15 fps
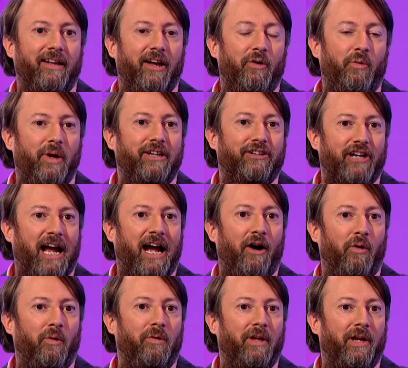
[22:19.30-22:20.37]
know which
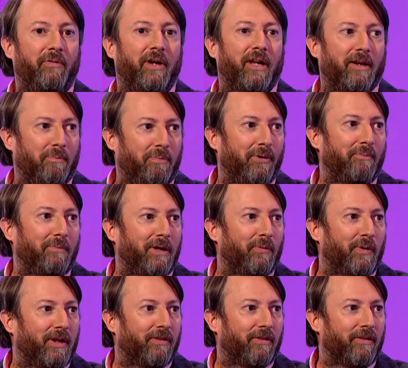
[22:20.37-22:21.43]
owl they were going to put me
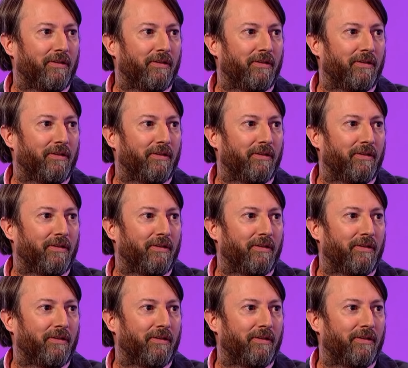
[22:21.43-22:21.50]
with.